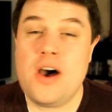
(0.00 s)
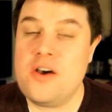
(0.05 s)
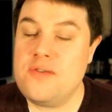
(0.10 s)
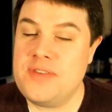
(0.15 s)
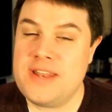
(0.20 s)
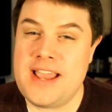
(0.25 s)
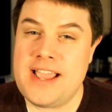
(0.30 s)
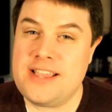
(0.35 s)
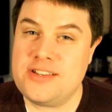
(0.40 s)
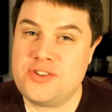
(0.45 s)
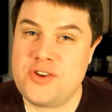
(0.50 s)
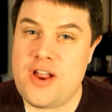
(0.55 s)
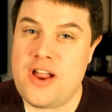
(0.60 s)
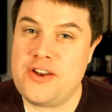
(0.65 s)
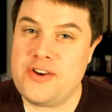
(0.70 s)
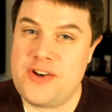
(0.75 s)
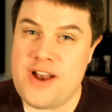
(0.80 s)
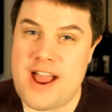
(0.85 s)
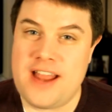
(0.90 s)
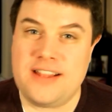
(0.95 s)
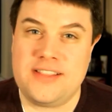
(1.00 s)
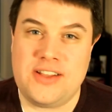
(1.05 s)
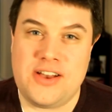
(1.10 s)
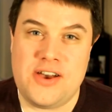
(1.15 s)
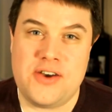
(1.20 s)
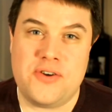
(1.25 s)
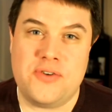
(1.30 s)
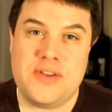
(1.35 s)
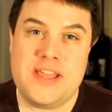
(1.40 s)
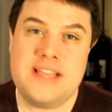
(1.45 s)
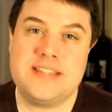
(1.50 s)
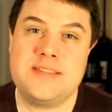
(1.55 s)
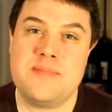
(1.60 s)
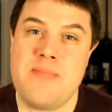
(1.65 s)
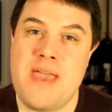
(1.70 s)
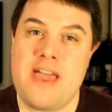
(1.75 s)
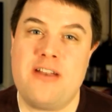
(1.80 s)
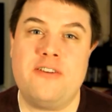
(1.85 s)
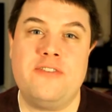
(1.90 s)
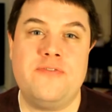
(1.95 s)
Venegatron, you're not alone. As a
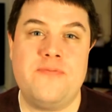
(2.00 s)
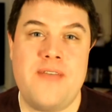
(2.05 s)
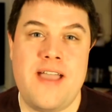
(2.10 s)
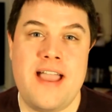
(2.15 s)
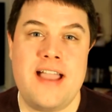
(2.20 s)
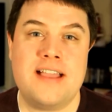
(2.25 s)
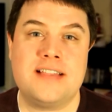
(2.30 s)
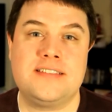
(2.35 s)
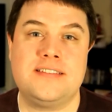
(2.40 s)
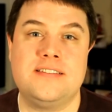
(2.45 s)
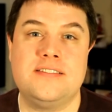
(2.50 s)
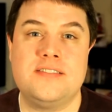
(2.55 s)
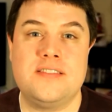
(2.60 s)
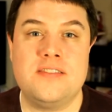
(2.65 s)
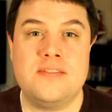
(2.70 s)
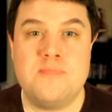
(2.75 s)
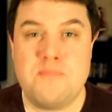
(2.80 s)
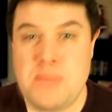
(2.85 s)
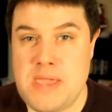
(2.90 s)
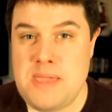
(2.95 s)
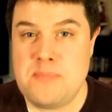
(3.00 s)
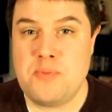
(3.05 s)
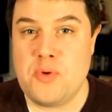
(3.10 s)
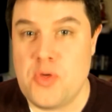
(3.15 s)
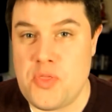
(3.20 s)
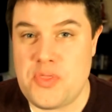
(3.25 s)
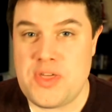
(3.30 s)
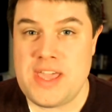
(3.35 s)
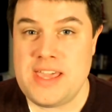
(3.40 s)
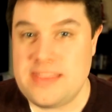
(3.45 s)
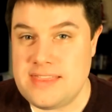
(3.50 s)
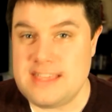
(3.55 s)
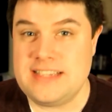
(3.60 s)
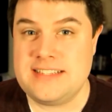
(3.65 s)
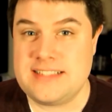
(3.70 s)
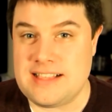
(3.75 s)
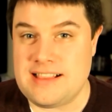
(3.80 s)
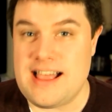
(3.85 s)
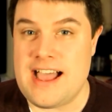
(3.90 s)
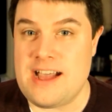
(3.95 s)
matter of fact, people think
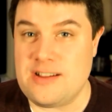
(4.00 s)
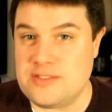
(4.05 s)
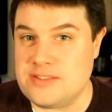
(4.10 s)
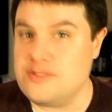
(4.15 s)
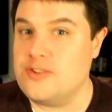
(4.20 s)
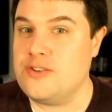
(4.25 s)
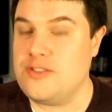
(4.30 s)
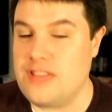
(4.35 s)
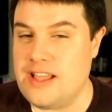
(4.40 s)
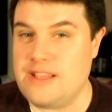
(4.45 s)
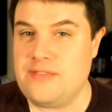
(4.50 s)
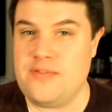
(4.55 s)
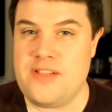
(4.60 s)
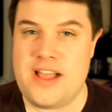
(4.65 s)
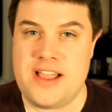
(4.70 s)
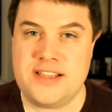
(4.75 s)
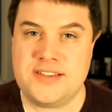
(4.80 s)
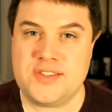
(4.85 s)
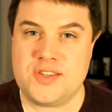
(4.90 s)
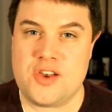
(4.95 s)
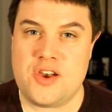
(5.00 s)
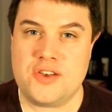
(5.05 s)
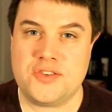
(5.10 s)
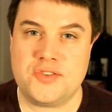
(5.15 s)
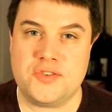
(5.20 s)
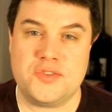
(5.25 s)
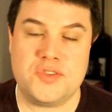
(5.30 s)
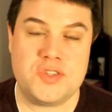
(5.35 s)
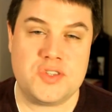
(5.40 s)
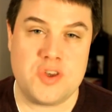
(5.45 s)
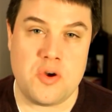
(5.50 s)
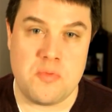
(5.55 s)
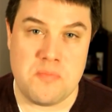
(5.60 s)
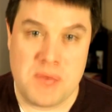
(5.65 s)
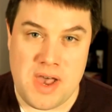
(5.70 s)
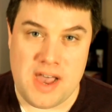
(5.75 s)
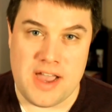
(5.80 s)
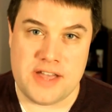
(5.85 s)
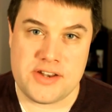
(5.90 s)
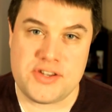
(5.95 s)
these clouds look like flying saucers so
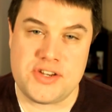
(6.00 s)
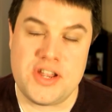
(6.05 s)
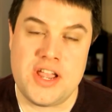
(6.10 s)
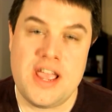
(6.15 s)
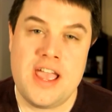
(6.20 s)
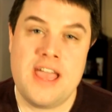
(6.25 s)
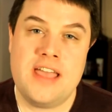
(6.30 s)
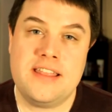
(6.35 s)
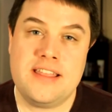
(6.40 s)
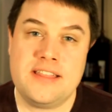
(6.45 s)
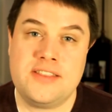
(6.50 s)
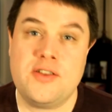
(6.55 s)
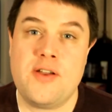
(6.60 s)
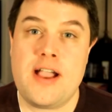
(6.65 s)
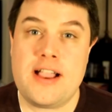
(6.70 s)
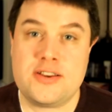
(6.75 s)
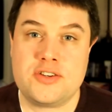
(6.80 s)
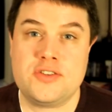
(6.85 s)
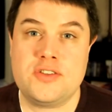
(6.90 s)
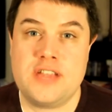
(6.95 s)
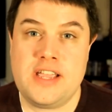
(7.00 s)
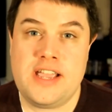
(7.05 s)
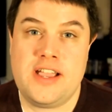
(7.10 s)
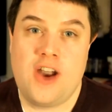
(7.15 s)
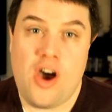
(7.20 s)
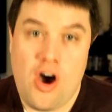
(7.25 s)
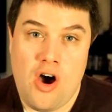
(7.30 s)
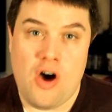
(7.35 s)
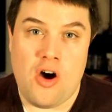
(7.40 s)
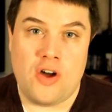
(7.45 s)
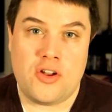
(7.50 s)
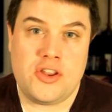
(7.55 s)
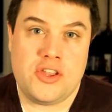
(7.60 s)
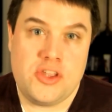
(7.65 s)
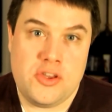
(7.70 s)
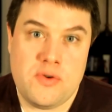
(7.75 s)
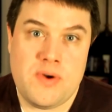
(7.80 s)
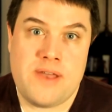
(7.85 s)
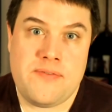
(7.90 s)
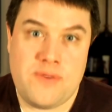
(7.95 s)
much that they're actually called
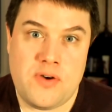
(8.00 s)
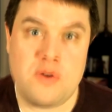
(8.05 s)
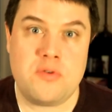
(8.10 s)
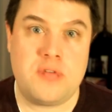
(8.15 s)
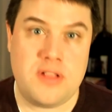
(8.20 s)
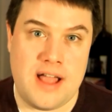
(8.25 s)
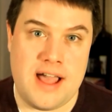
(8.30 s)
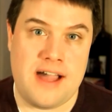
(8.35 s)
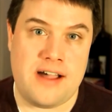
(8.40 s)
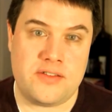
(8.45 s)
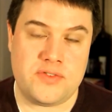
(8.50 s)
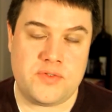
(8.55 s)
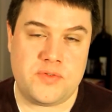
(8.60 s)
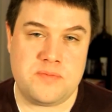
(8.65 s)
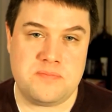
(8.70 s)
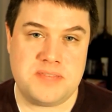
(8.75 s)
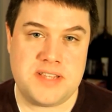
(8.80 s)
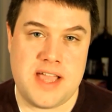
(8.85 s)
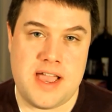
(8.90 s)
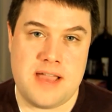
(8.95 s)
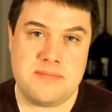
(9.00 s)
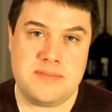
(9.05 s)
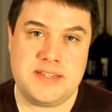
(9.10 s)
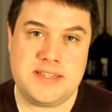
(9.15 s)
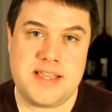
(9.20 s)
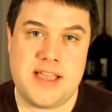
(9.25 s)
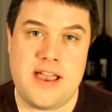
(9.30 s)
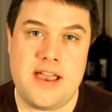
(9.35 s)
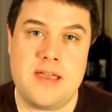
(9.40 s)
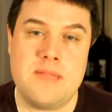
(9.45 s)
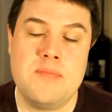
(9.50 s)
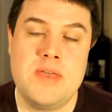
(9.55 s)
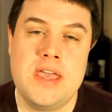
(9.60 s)
UFO clouds from time to time.